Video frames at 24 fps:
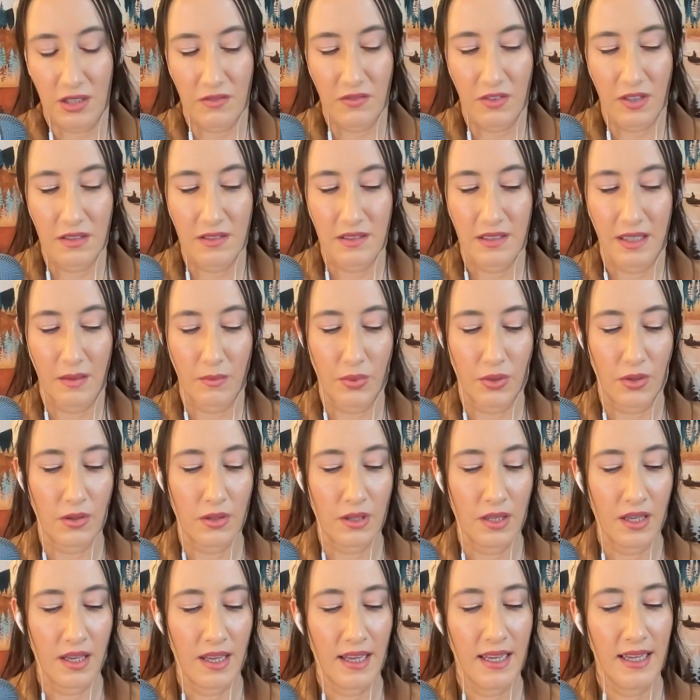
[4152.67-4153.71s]
for example.
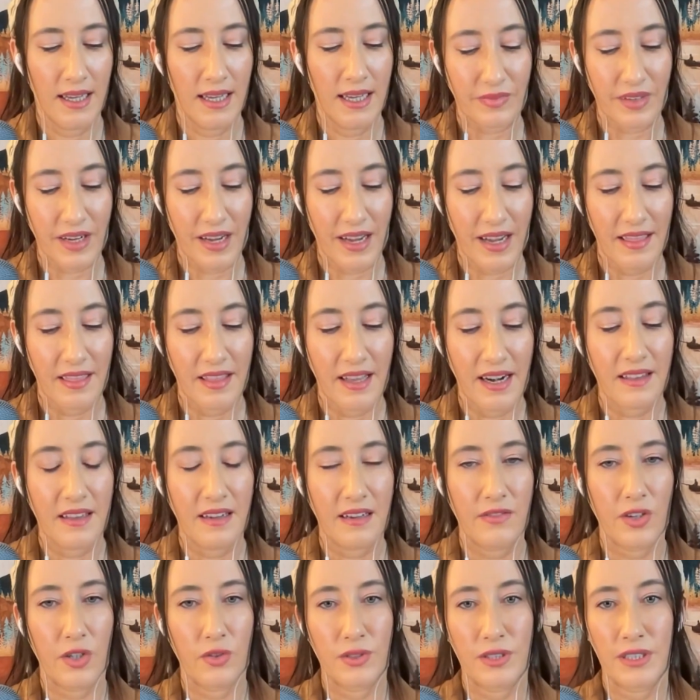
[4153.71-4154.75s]
And then I think
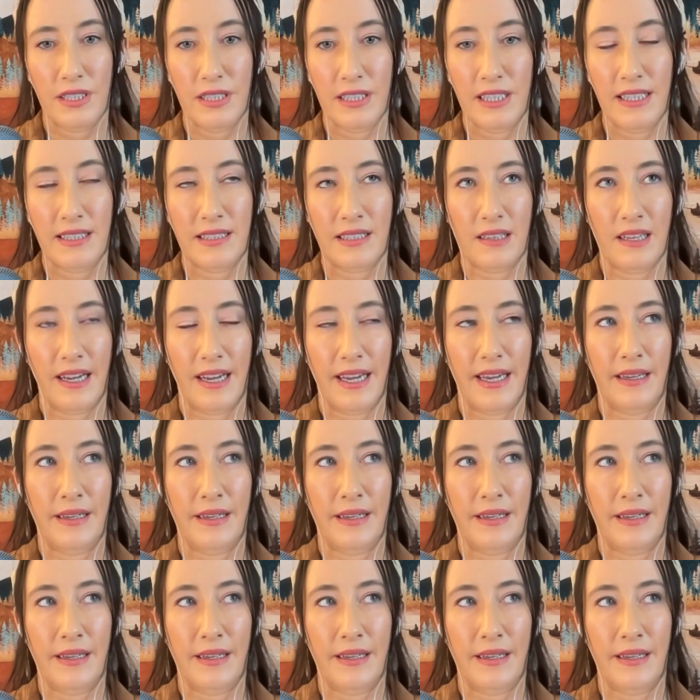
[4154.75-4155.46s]
of OCD as I